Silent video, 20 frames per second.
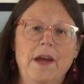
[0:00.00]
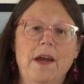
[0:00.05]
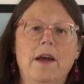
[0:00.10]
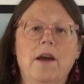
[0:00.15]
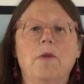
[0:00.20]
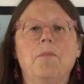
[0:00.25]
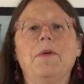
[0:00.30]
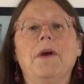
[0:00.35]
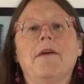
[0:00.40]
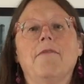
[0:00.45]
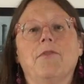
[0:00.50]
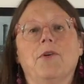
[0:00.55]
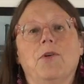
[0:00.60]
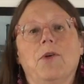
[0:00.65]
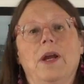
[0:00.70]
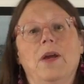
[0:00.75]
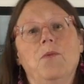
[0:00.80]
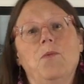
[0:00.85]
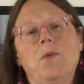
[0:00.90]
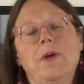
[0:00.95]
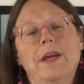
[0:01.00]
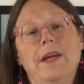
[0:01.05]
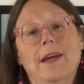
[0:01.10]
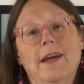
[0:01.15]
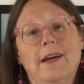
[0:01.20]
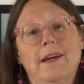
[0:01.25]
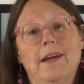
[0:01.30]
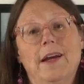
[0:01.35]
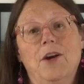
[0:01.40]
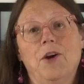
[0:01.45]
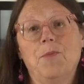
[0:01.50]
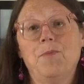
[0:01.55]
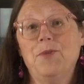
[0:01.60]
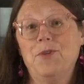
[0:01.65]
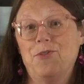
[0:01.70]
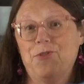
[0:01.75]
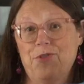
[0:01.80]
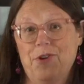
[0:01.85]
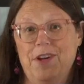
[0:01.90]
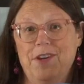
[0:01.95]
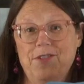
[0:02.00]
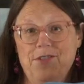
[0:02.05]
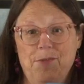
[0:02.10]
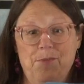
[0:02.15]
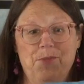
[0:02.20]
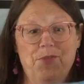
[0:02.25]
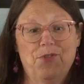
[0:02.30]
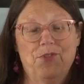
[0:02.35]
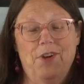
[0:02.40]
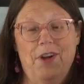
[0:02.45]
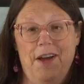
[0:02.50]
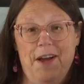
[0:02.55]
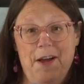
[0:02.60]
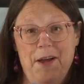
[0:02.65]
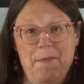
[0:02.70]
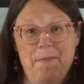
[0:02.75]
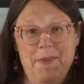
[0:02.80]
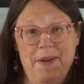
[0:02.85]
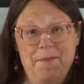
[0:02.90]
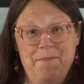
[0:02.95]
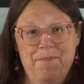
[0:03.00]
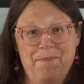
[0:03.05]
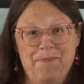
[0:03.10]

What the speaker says: Hope you have a great weekend. I hope you try some slime